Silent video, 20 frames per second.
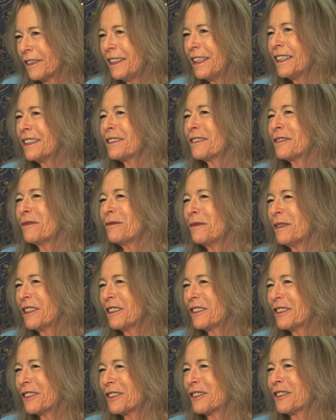Yes,
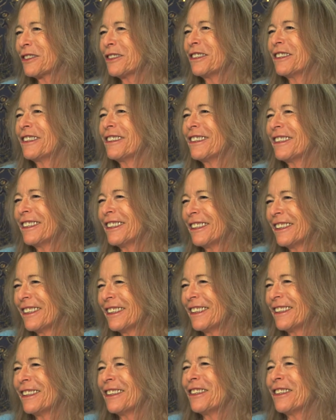because
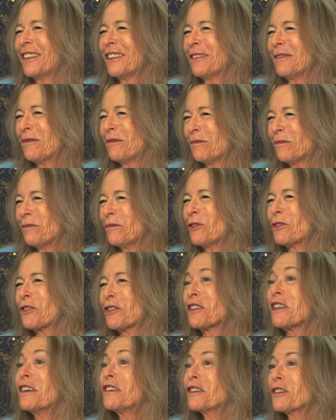more
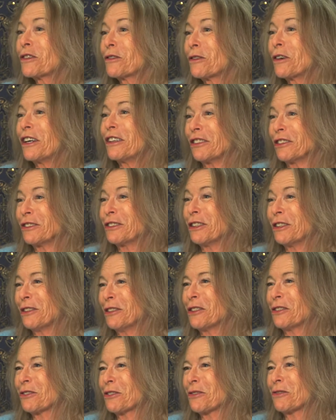sauerkraut in
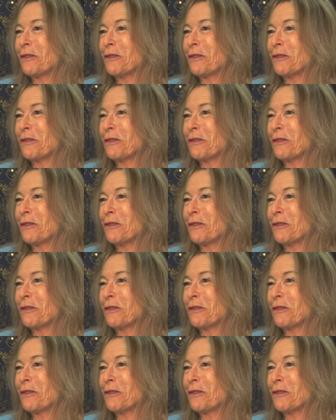those